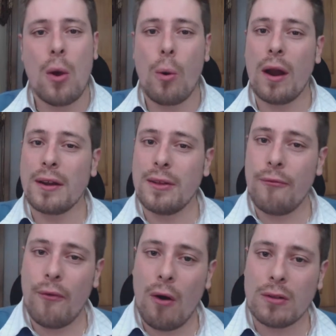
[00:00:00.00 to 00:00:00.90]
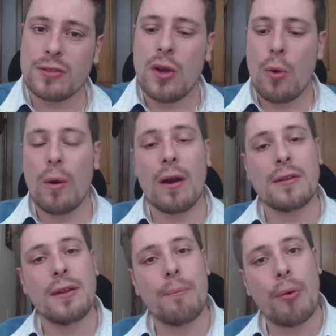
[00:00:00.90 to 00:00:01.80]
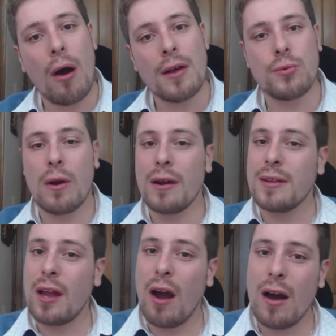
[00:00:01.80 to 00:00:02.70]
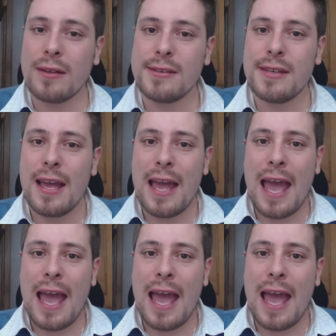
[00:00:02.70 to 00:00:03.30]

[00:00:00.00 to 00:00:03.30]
what are the faults, what are the pros, what are the cons,